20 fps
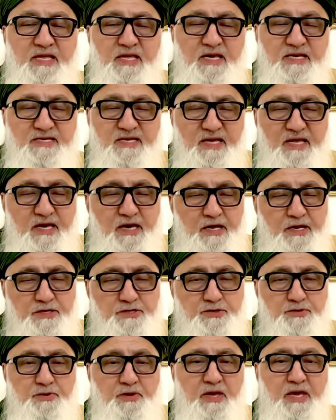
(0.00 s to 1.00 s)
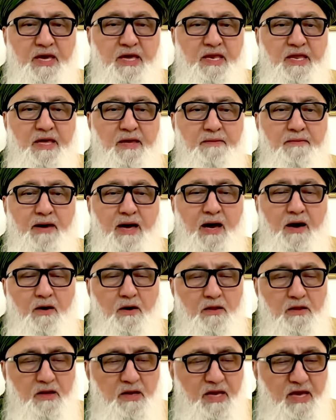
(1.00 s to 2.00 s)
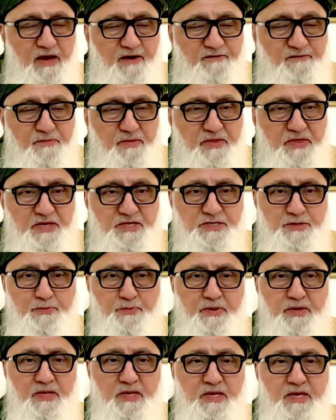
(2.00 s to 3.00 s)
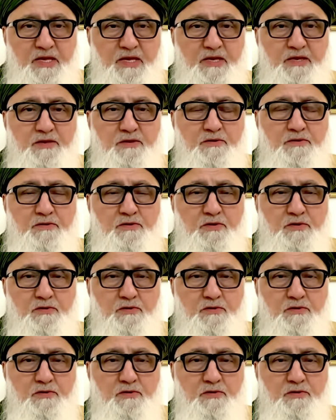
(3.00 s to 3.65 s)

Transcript: yes, Surah al Kareem, how Allah gave me this ability to,